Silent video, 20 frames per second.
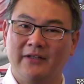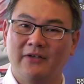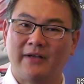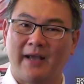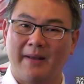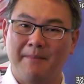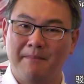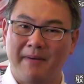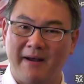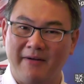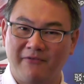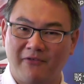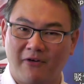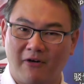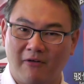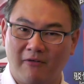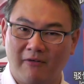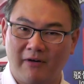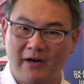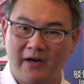You can bend
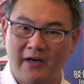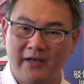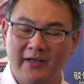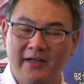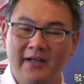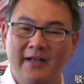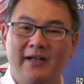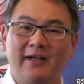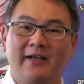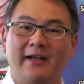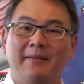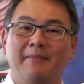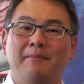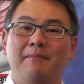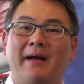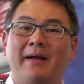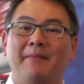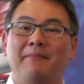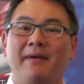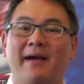forward, you can
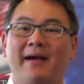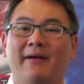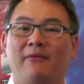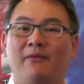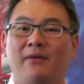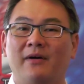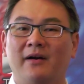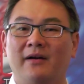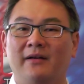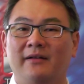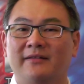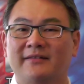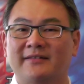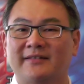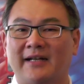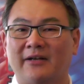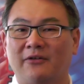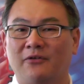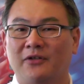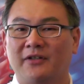bend backward,
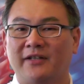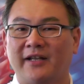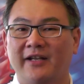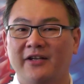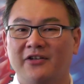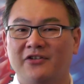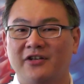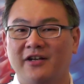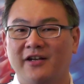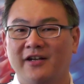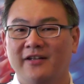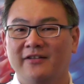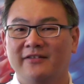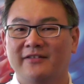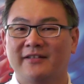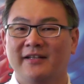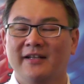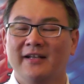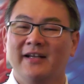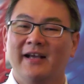side
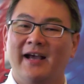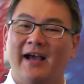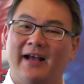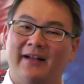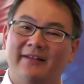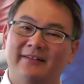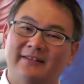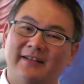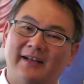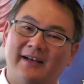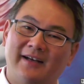rotations, and